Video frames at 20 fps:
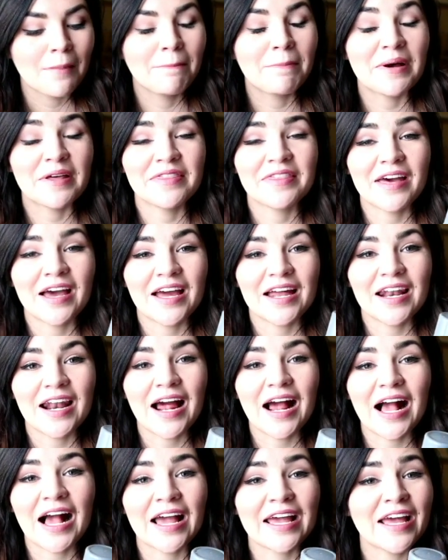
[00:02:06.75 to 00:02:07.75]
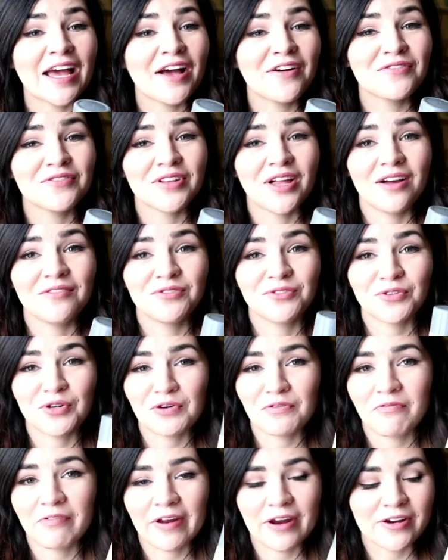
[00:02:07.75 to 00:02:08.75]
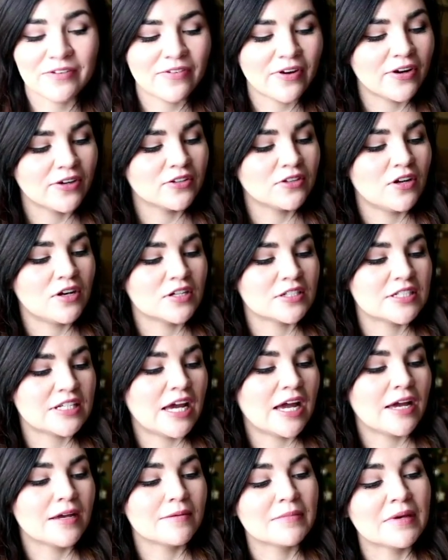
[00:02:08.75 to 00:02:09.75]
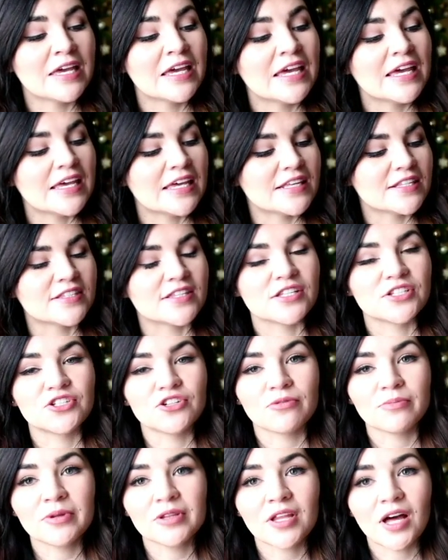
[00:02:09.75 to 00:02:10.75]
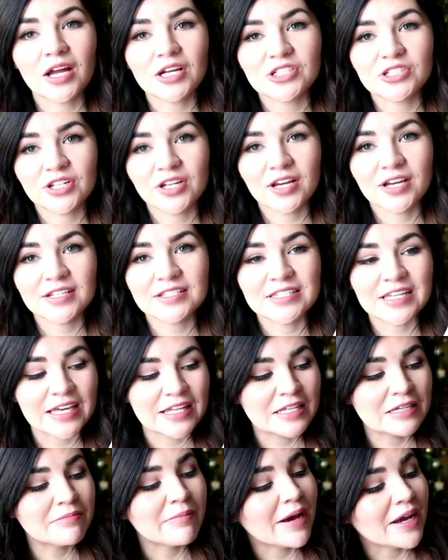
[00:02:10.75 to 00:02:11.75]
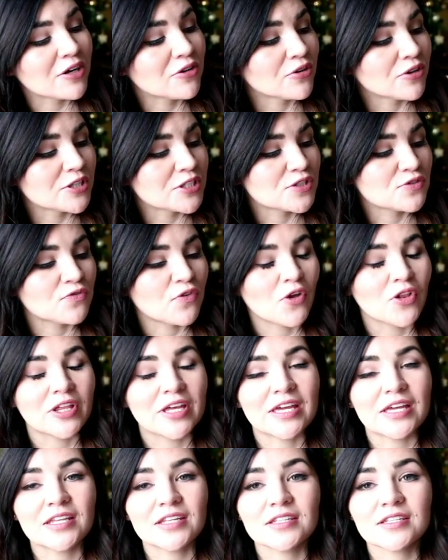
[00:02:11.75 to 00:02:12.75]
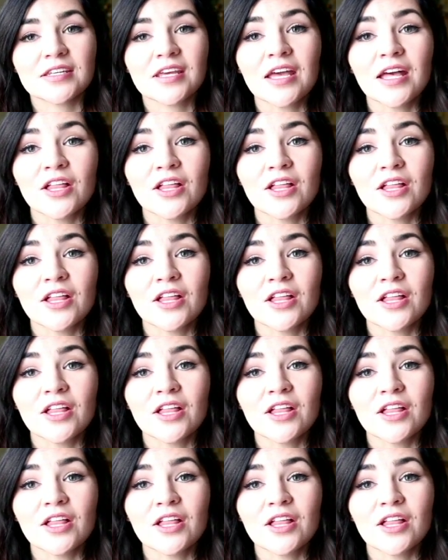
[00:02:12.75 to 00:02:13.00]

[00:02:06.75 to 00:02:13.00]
but that I have loved for a very long time, is the Dermologica Daily Microexfoliant.